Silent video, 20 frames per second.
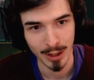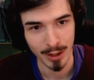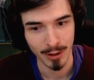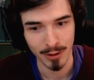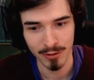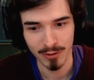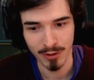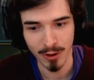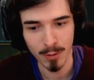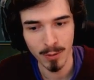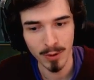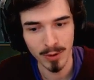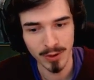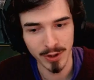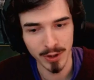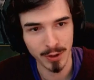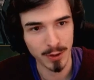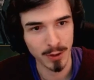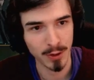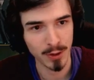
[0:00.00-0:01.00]
Control wards
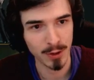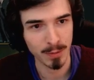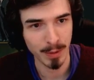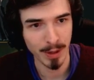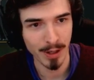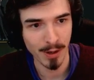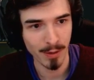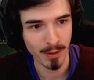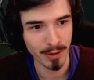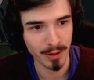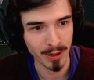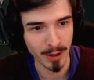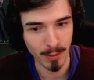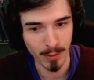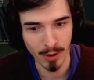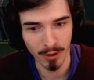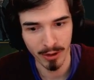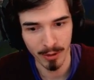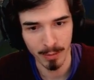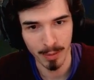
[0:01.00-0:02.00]
are good, but I don't think they're
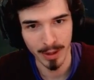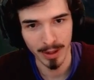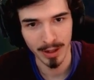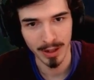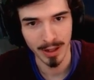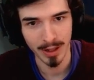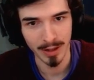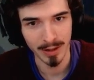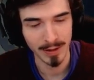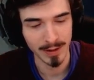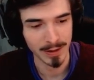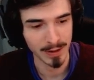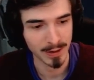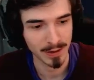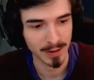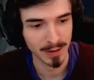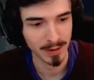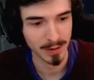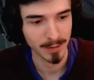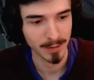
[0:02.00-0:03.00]
worth a pickaxe.